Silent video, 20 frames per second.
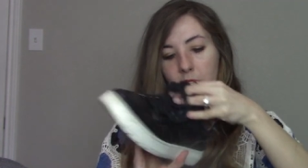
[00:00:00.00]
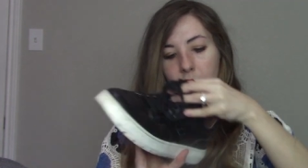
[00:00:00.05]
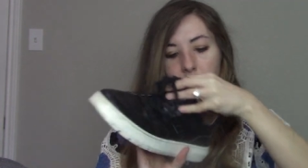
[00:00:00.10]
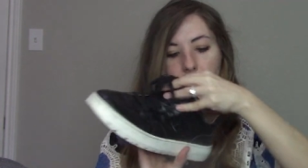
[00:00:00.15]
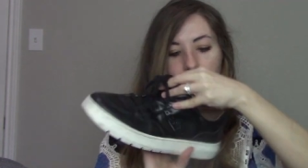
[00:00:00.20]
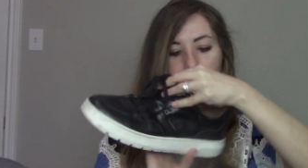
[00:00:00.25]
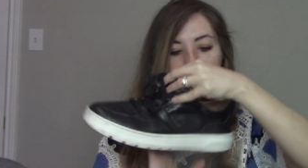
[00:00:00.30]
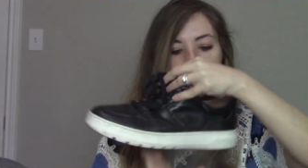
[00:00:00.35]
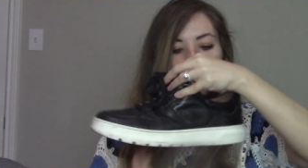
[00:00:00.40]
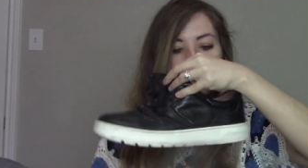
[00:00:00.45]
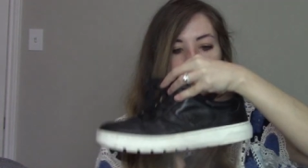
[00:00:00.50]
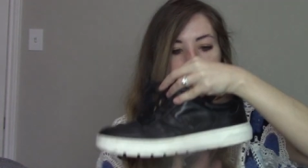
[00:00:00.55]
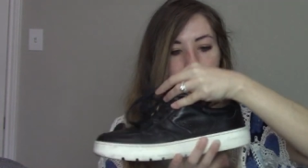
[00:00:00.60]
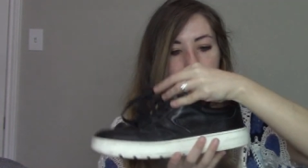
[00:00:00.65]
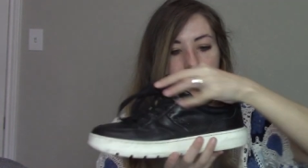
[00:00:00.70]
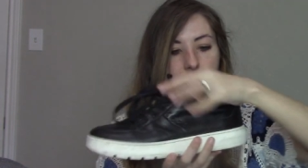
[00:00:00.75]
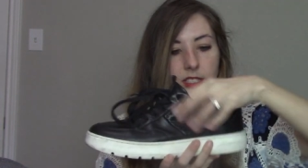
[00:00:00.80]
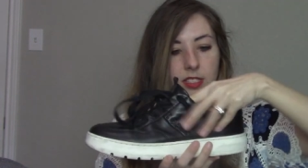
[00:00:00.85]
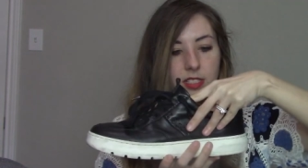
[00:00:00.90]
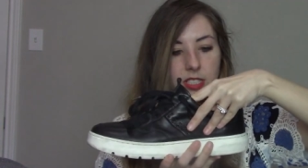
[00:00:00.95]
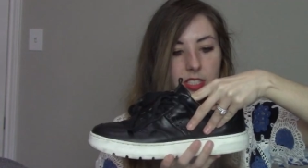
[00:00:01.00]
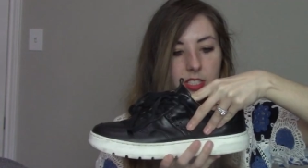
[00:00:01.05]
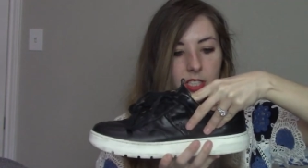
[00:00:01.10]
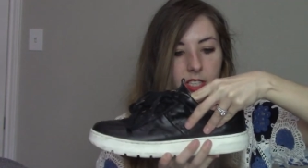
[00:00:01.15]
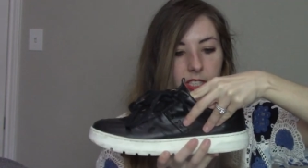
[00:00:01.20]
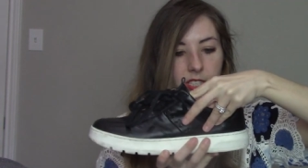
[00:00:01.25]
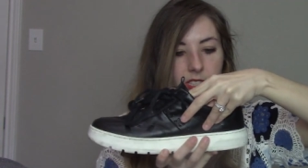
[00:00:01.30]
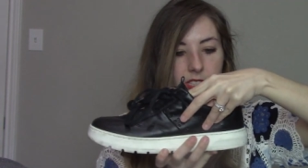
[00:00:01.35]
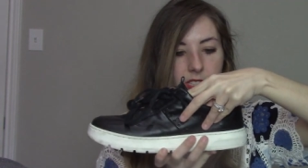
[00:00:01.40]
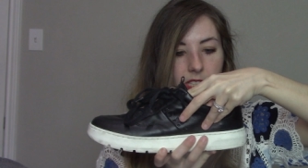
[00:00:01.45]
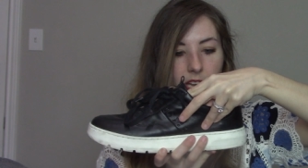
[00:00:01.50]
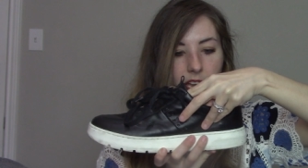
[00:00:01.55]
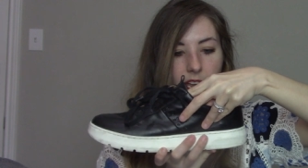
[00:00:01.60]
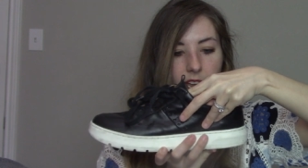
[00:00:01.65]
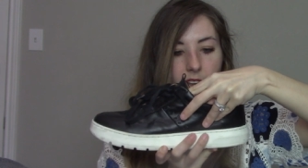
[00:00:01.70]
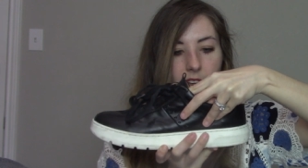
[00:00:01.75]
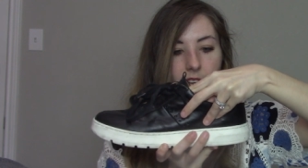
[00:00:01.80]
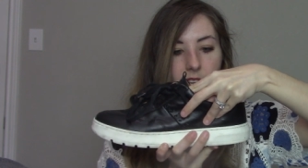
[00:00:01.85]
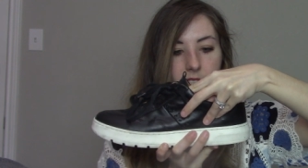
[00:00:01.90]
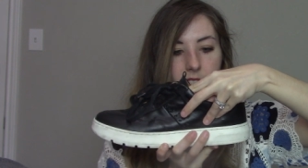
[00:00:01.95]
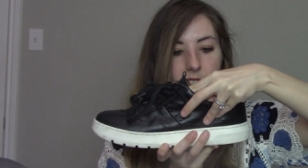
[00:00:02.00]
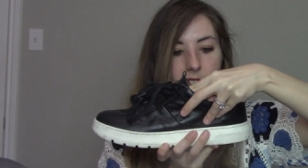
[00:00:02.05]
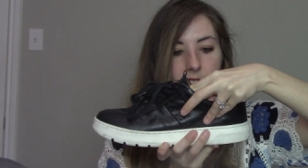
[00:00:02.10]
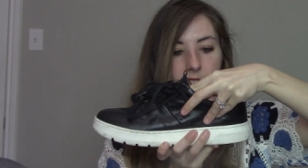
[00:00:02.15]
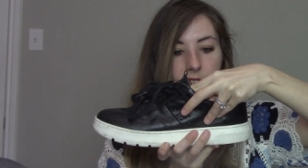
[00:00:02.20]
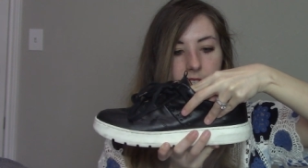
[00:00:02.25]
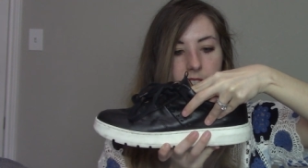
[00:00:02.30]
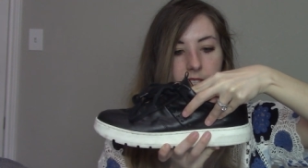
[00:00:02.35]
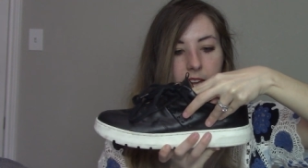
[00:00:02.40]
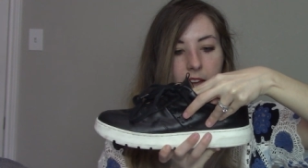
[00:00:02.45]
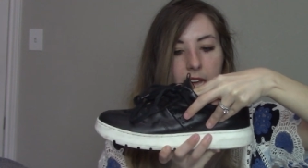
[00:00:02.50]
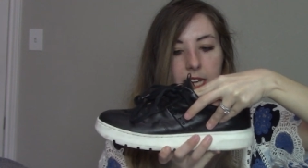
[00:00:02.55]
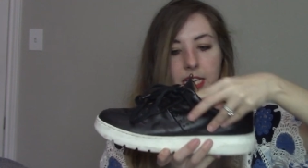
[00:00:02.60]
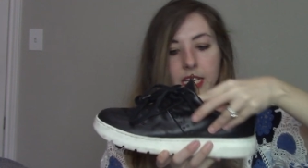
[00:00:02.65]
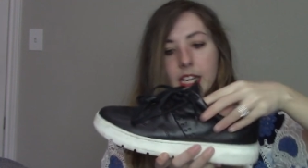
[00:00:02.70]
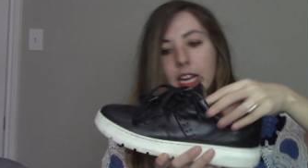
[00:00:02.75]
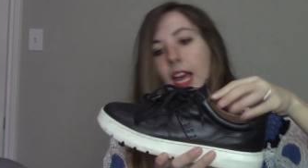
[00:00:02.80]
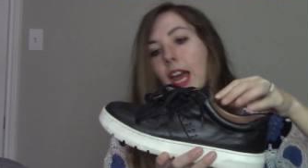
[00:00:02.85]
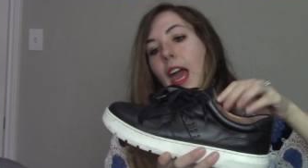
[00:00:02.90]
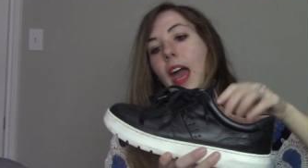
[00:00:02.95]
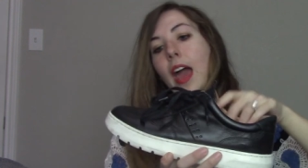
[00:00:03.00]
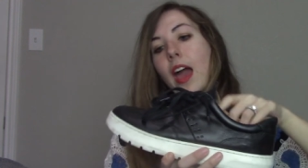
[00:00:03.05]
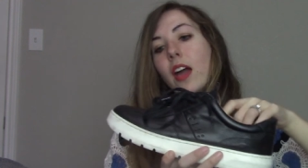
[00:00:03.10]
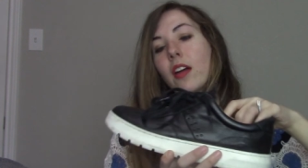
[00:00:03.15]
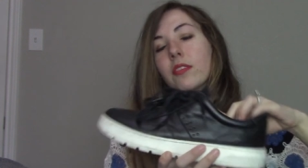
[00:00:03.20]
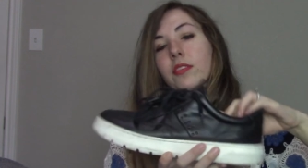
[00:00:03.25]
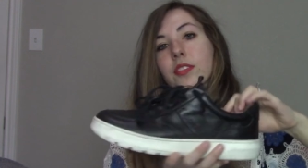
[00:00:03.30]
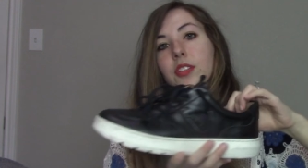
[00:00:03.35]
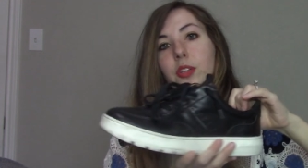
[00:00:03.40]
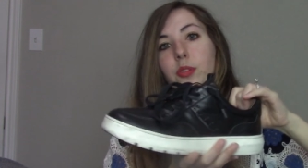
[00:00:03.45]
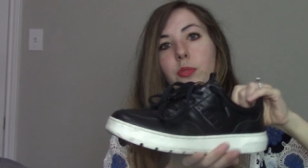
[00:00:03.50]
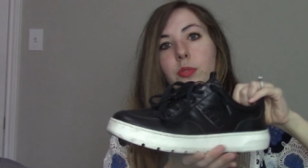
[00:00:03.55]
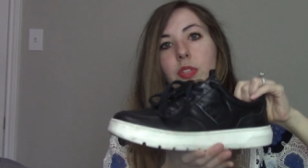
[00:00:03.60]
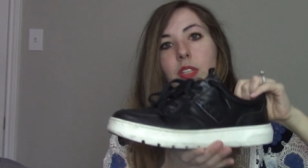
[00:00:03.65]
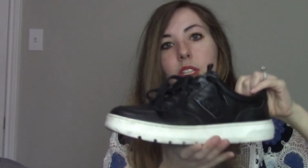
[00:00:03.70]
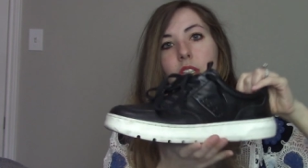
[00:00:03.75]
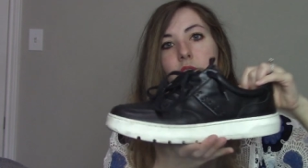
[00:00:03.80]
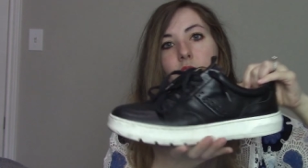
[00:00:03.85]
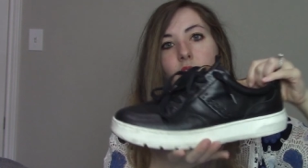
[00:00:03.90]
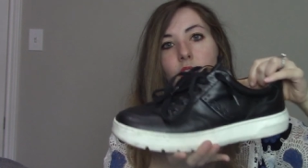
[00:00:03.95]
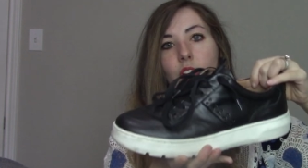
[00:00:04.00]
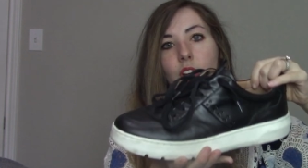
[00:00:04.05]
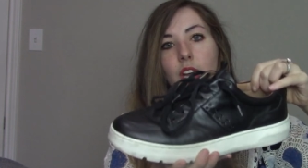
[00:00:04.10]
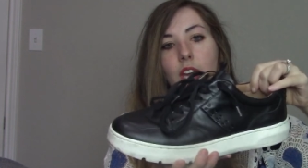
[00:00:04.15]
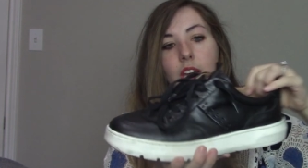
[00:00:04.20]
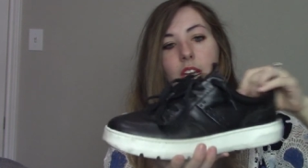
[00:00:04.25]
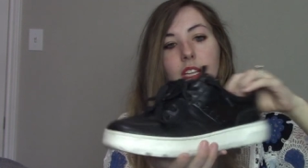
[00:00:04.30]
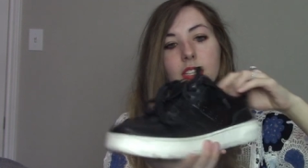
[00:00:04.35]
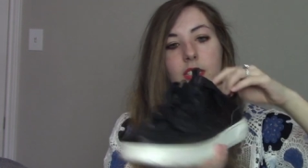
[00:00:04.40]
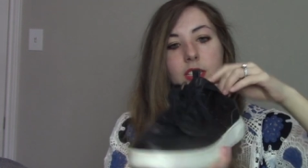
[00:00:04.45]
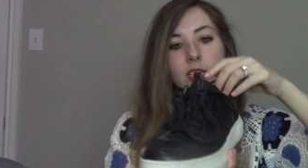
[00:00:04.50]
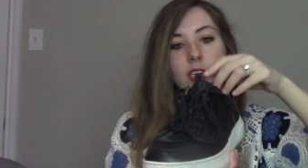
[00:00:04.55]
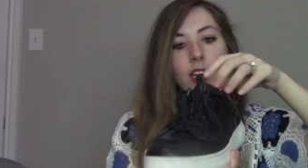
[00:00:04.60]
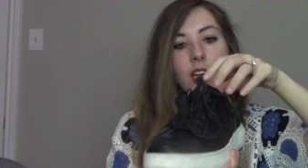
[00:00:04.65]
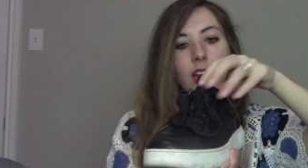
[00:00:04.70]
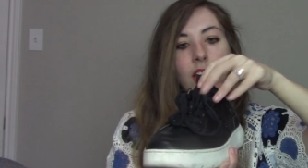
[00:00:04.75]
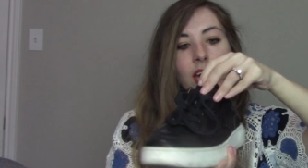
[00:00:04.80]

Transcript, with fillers: oh there it is. These are in a size nine and a half. They're really great.